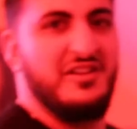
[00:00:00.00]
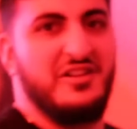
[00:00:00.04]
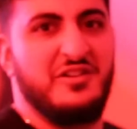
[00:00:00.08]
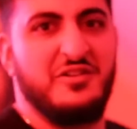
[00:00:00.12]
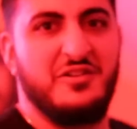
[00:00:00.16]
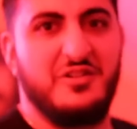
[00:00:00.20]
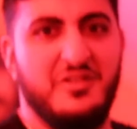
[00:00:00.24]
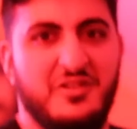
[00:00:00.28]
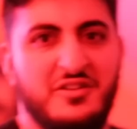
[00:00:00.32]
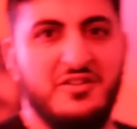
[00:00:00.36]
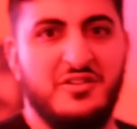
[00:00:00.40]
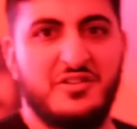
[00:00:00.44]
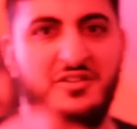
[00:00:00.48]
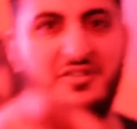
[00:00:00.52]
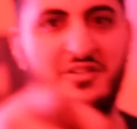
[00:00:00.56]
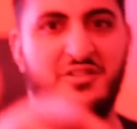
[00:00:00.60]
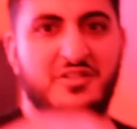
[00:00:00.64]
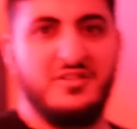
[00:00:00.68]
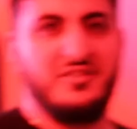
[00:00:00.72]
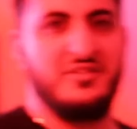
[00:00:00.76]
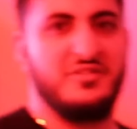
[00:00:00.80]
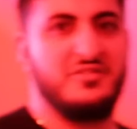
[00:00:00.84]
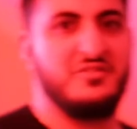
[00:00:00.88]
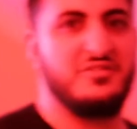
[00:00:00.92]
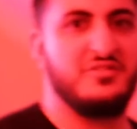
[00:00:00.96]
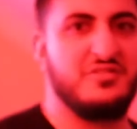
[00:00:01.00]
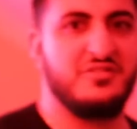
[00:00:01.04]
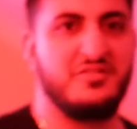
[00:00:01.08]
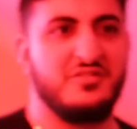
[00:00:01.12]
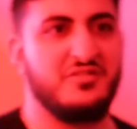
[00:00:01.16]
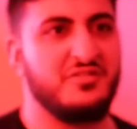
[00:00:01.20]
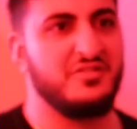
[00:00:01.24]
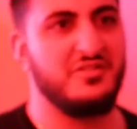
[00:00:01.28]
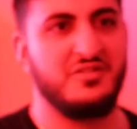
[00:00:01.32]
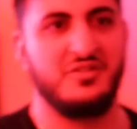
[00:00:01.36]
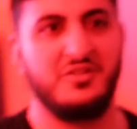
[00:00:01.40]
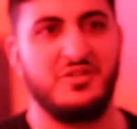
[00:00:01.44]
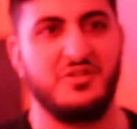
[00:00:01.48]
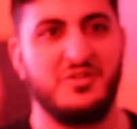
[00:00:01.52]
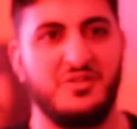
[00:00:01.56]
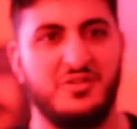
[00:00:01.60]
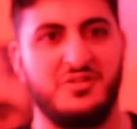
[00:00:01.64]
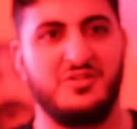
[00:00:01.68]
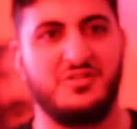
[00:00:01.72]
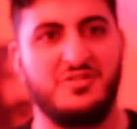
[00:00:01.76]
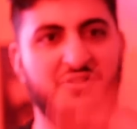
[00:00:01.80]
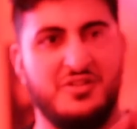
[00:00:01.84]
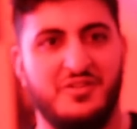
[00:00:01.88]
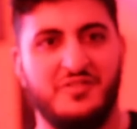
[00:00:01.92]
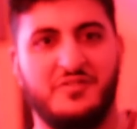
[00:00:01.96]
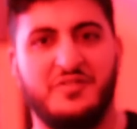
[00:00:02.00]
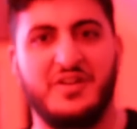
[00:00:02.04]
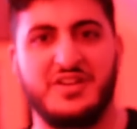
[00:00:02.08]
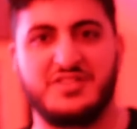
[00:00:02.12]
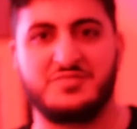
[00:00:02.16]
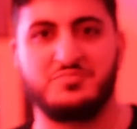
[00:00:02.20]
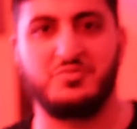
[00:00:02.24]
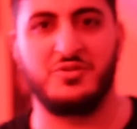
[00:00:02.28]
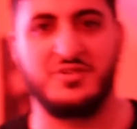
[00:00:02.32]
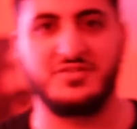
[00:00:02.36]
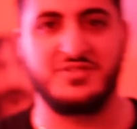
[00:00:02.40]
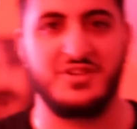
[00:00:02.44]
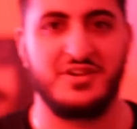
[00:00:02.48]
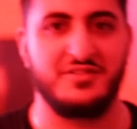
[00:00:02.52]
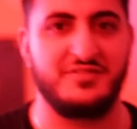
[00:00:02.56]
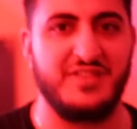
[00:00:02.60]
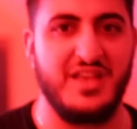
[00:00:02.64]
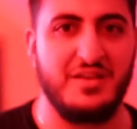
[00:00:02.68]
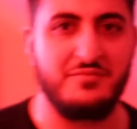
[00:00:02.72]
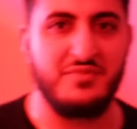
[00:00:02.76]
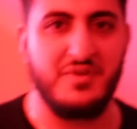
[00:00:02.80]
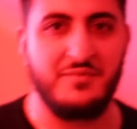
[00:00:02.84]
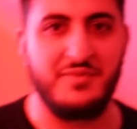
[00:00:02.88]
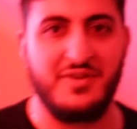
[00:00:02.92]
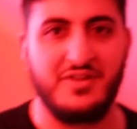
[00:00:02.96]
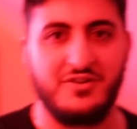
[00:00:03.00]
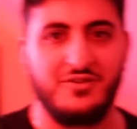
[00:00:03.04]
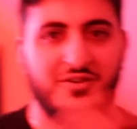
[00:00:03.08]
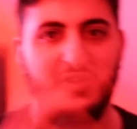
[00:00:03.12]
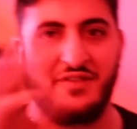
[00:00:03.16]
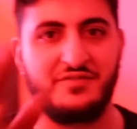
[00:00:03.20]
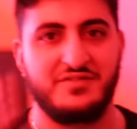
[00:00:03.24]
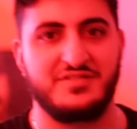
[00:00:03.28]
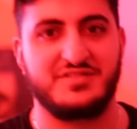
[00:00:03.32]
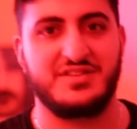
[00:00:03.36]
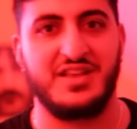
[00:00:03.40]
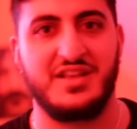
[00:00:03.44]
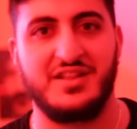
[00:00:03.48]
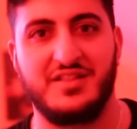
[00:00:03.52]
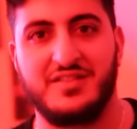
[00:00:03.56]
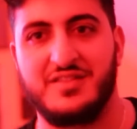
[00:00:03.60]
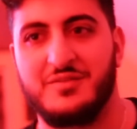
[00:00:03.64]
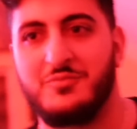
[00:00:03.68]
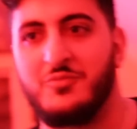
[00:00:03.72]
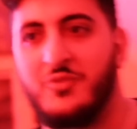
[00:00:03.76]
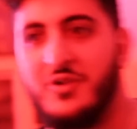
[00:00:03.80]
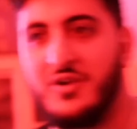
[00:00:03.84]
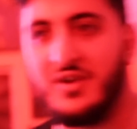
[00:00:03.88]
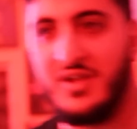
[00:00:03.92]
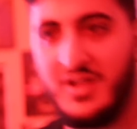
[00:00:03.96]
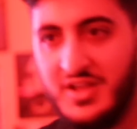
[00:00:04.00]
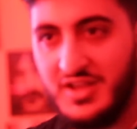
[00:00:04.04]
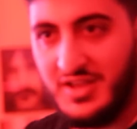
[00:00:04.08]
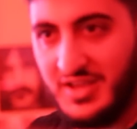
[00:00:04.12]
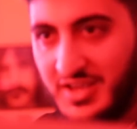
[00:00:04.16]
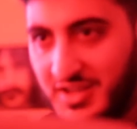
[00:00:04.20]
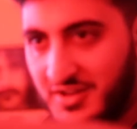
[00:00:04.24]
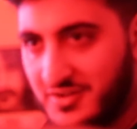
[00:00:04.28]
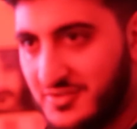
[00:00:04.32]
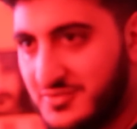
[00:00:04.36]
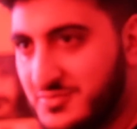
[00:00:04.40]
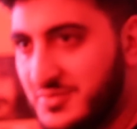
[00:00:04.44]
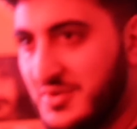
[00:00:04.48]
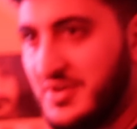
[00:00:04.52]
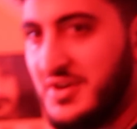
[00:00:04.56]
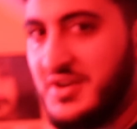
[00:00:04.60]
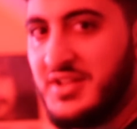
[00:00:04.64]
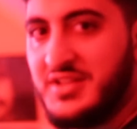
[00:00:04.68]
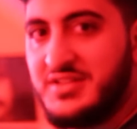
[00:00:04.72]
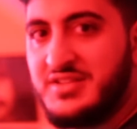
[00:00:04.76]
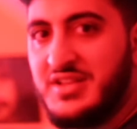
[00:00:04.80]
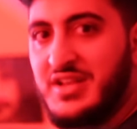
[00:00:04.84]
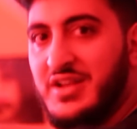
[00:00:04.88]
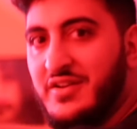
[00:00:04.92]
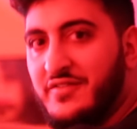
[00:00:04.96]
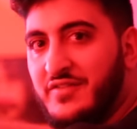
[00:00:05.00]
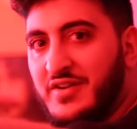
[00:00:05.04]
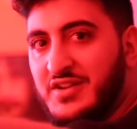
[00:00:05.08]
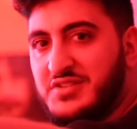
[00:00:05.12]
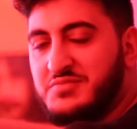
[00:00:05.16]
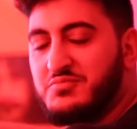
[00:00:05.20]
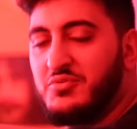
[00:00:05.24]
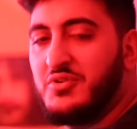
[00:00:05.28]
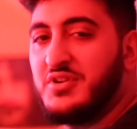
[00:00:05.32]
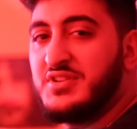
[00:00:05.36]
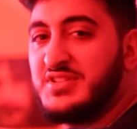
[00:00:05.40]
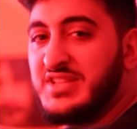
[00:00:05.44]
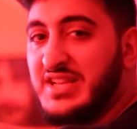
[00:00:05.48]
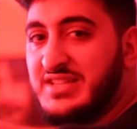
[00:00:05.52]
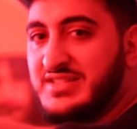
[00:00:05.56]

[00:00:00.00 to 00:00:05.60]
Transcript: What do you think, BBK? Fresh Boys all day, baby. I don't have to say anything more. He knows what it is. Fresh Boys.